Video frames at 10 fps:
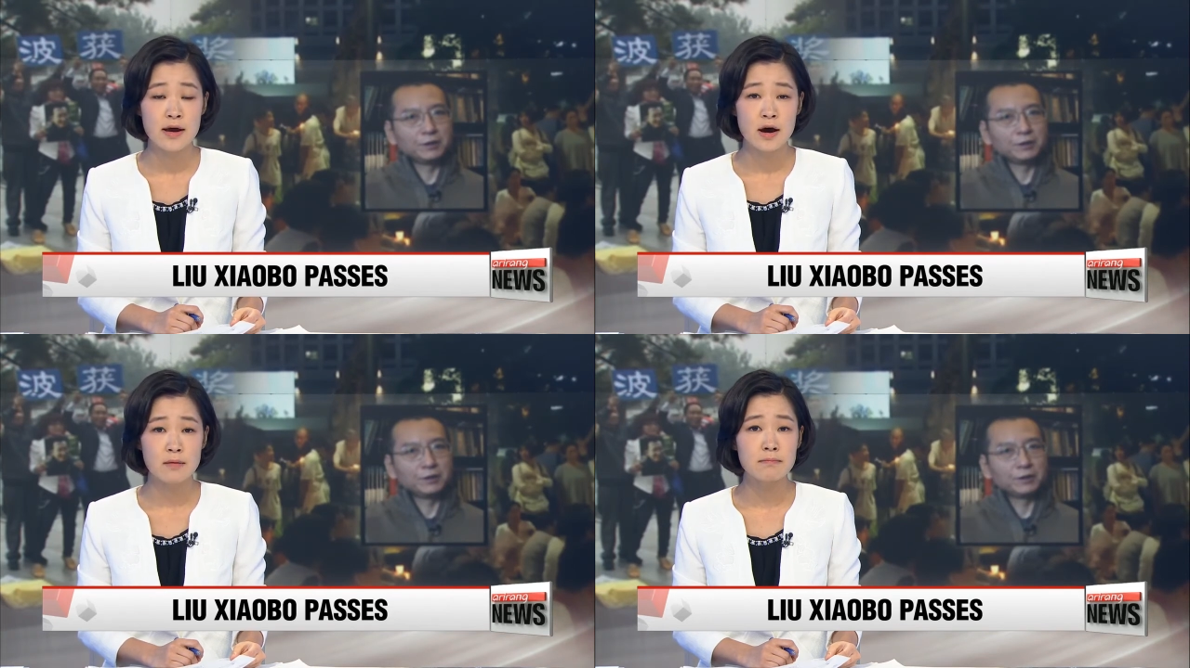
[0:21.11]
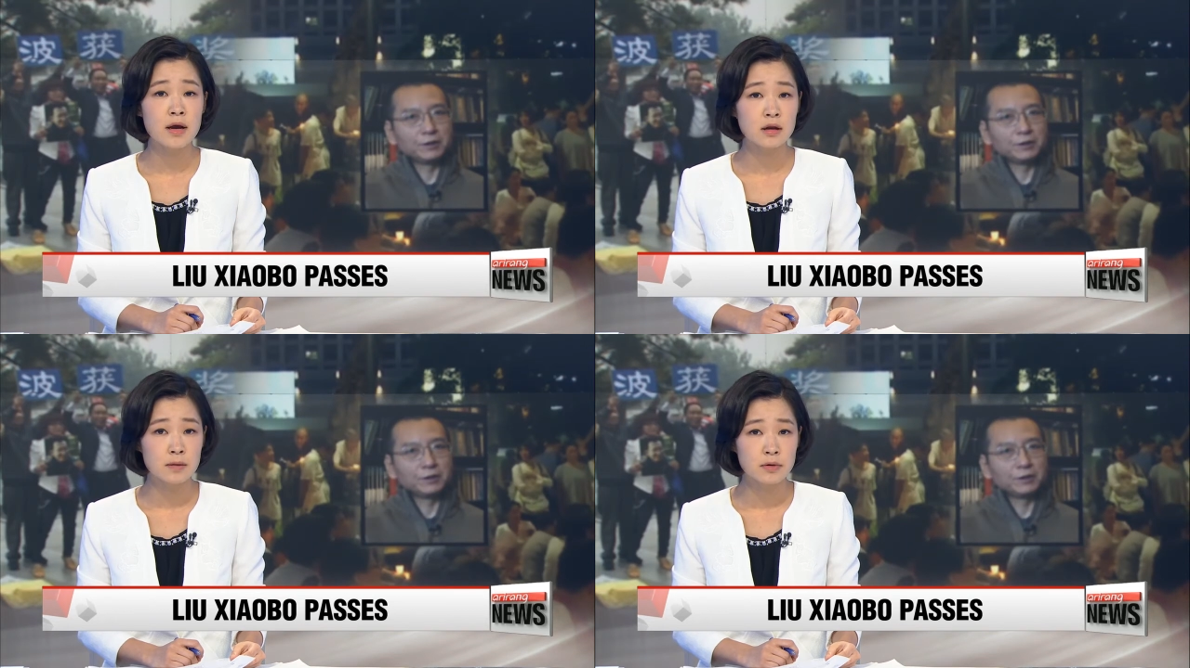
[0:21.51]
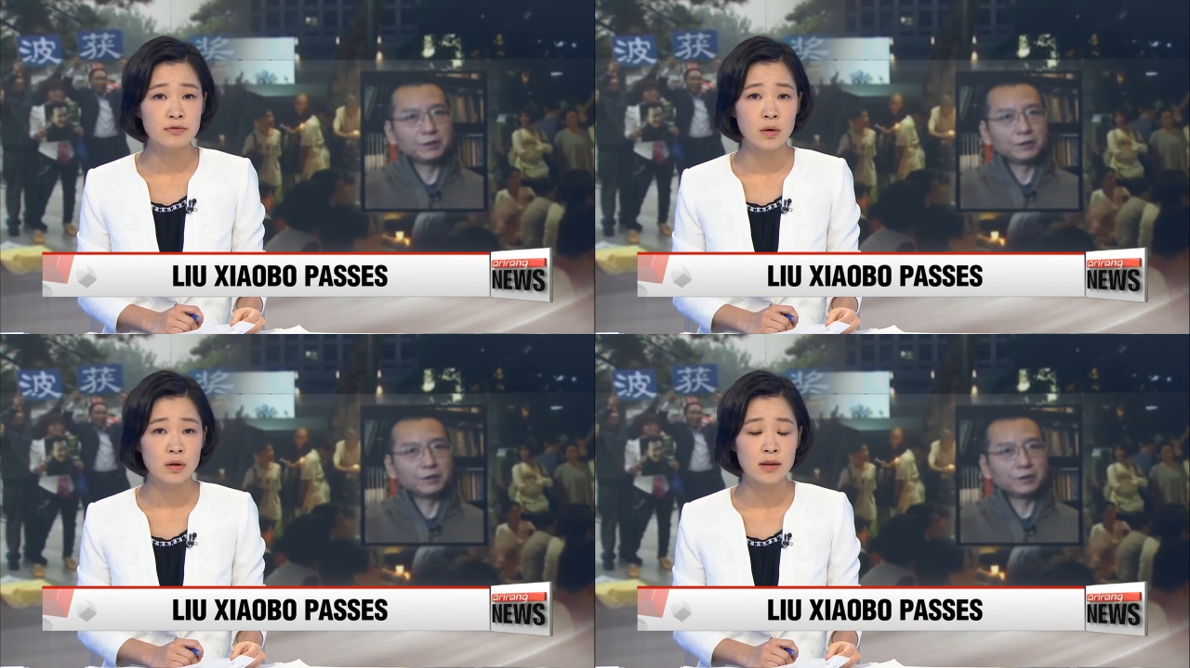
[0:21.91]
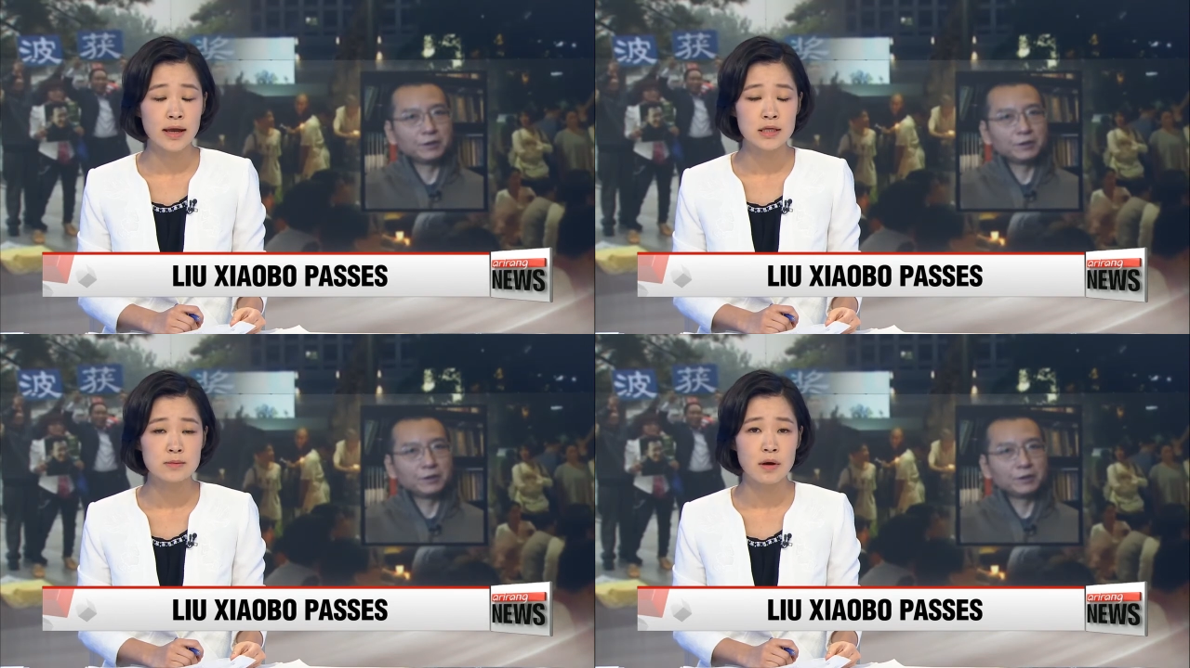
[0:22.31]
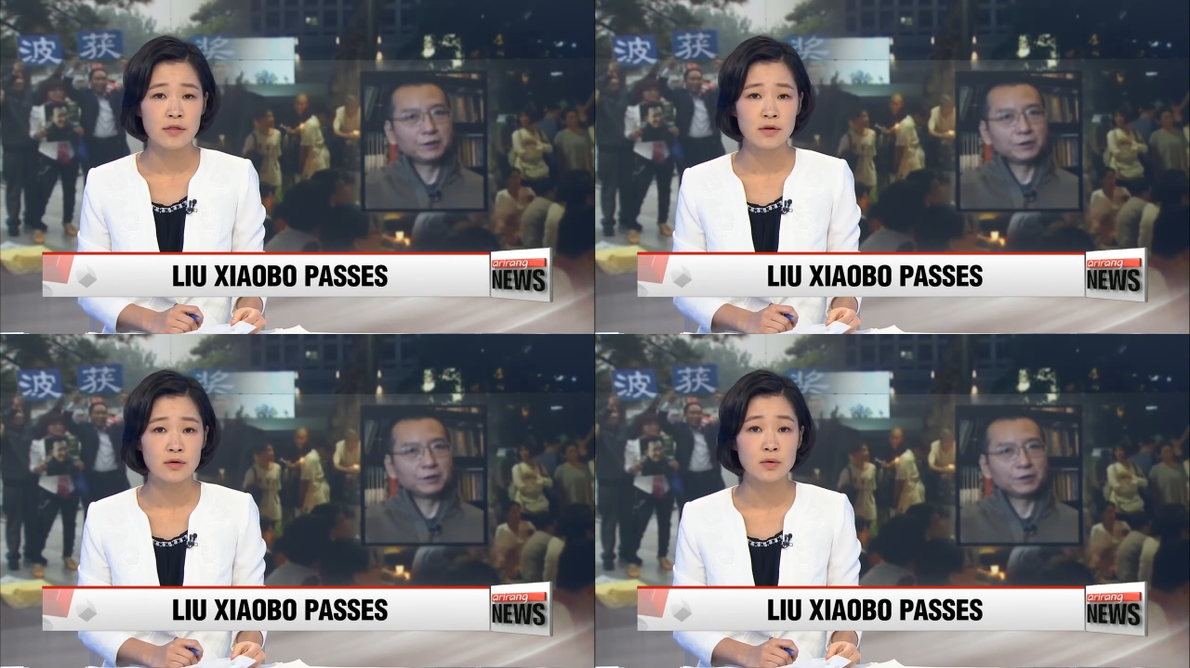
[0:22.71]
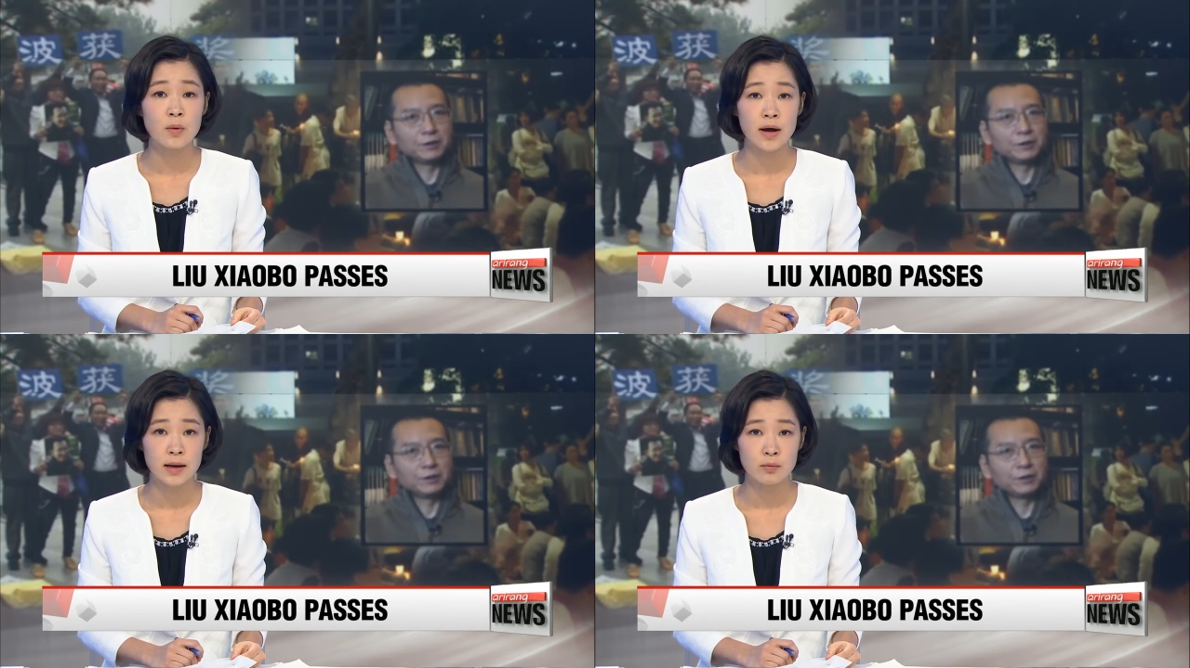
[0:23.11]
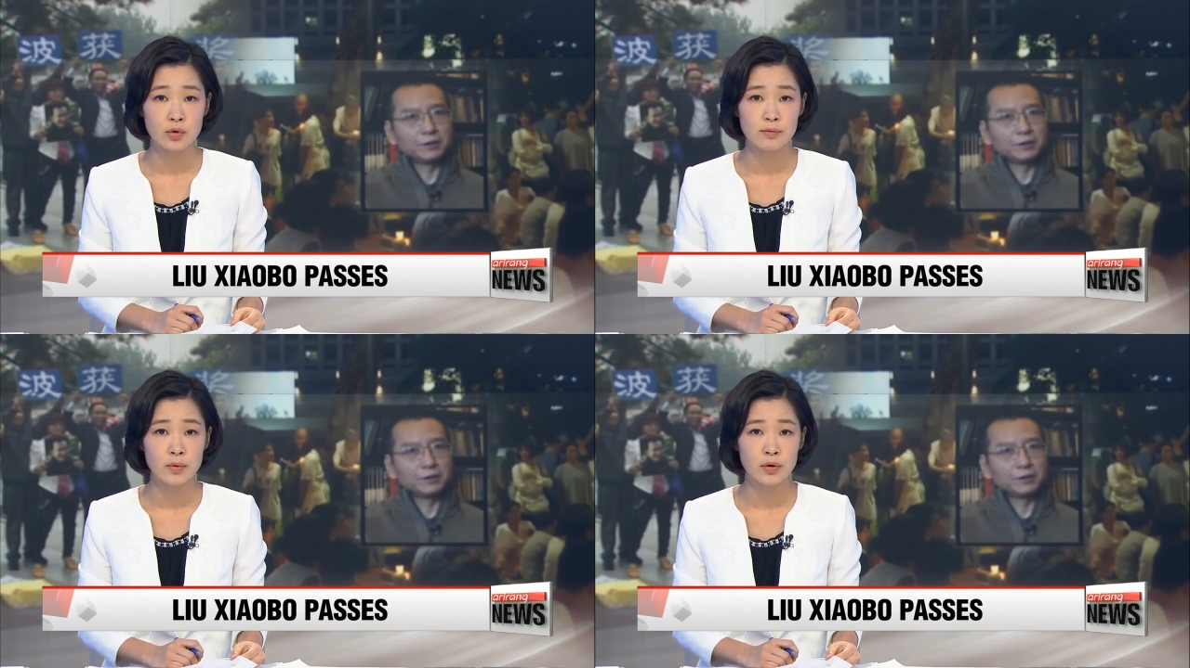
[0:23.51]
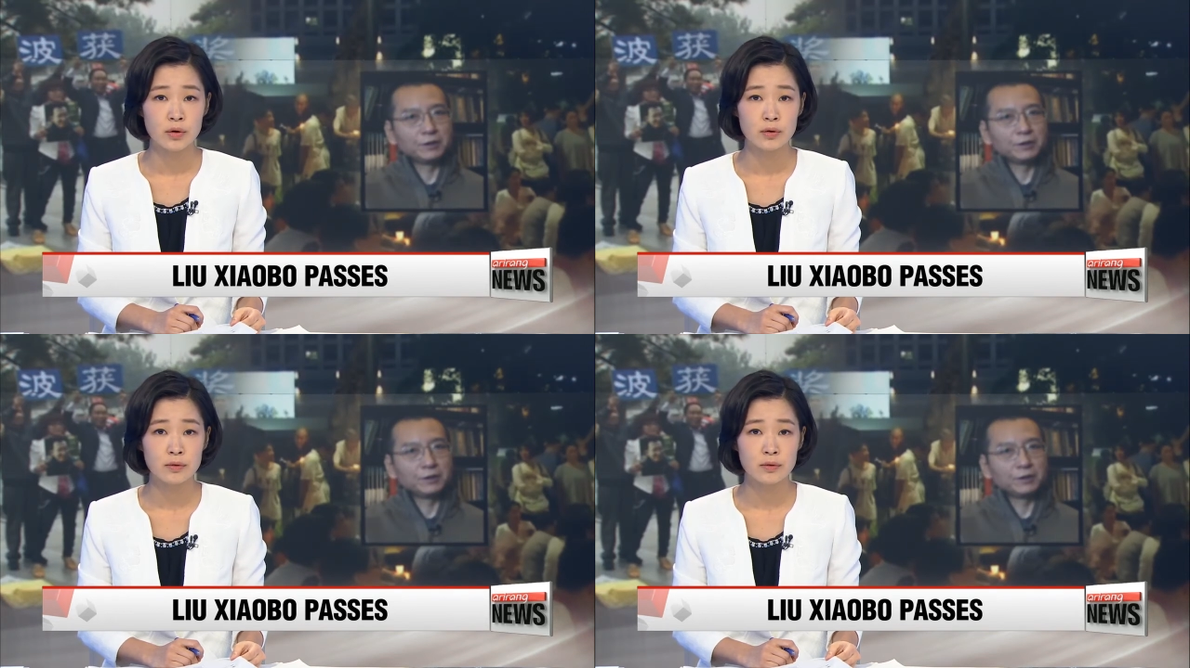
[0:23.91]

Speaker 1: on medical parole last month. Ro Aram with more.